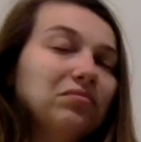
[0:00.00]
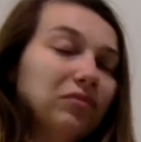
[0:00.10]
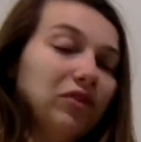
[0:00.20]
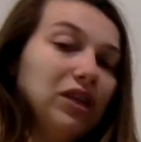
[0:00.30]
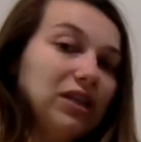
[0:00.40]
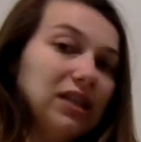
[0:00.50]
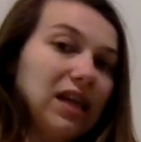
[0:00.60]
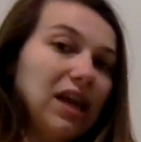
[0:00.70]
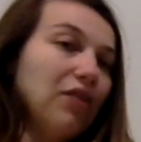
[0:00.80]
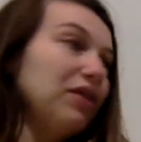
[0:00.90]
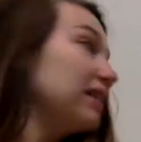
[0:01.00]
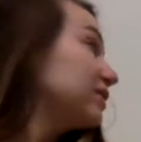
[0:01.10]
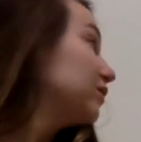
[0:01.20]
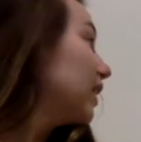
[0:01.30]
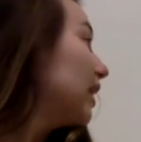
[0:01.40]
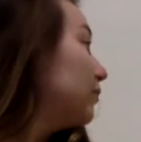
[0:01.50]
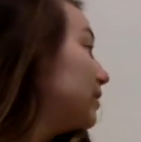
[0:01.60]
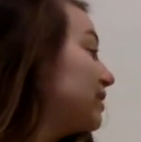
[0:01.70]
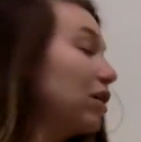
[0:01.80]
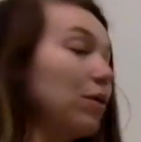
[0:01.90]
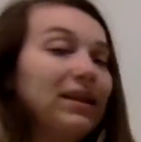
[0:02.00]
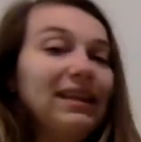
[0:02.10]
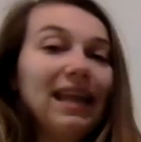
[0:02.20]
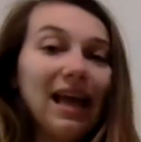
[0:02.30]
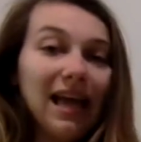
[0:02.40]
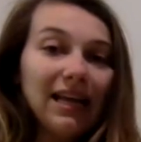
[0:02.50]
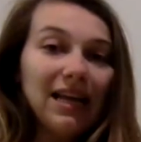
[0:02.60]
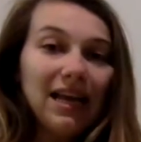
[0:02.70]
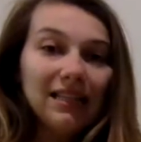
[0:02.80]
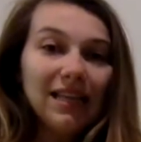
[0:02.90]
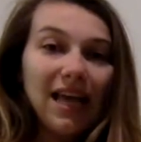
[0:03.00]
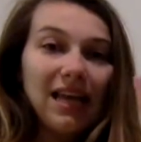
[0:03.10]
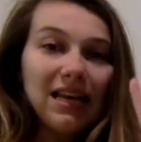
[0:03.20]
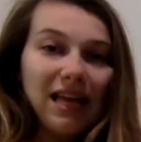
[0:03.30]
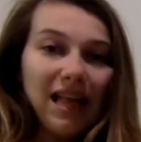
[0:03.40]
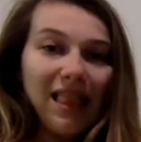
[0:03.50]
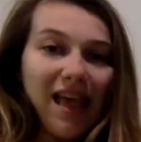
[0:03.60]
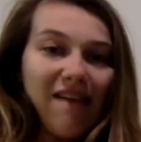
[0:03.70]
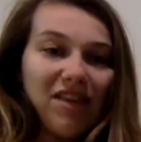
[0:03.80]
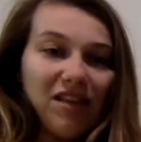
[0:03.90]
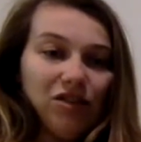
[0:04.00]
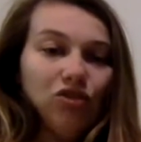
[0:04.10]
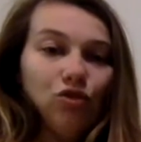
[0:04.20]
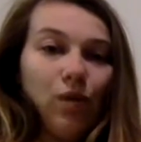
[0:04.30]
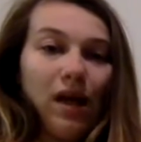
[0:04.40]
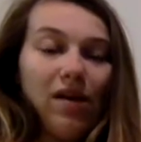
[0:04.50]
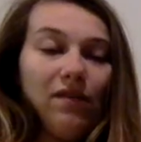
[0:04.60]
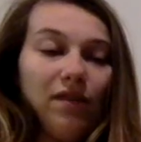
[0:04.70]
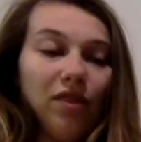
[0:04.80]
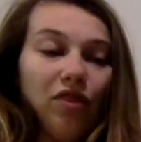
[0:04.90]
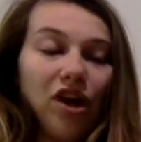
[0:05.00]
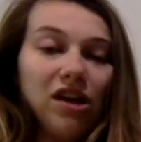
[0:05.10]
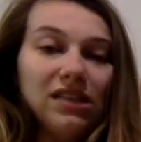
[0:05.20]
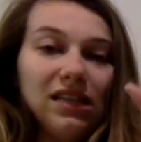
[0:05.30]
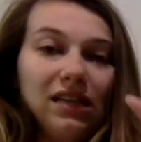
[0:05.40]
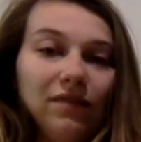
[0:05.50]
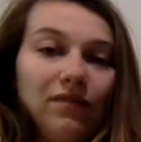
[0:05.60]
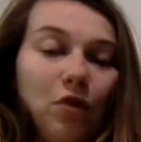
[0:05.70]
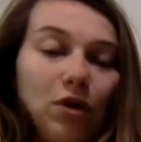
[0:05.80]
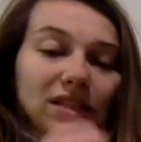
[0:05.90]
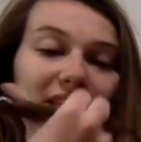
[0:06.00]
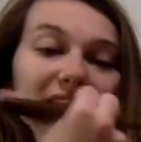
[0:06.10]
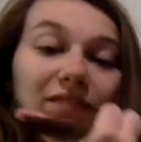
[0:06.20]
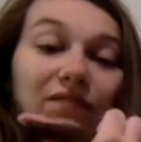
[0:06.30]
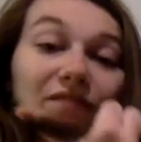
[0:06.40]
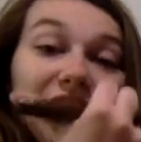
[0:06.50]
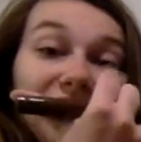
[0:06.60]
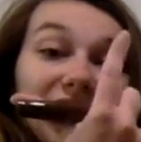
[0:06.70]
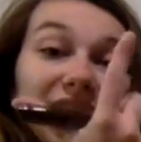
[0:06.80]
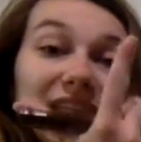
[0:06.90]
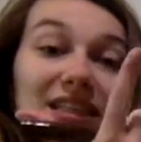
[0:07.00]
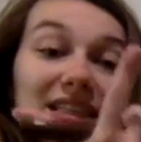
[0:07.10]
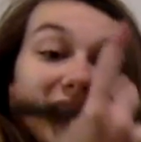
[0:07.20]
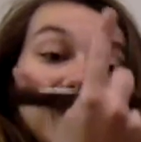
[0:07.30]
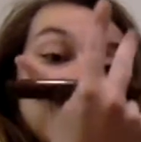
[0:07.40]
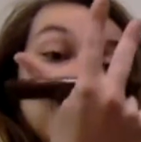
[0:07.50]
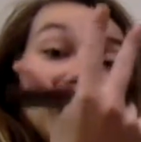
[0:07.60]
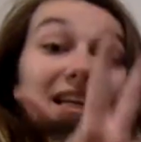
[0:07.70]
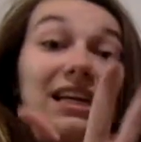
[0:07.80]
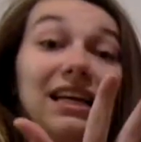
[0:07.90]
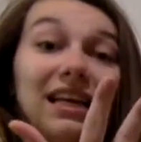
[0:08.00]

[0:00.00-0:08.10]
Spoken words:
If you need to count, that's fine. We start with 9, 10, 11, 12, 13, 14, 15, 16,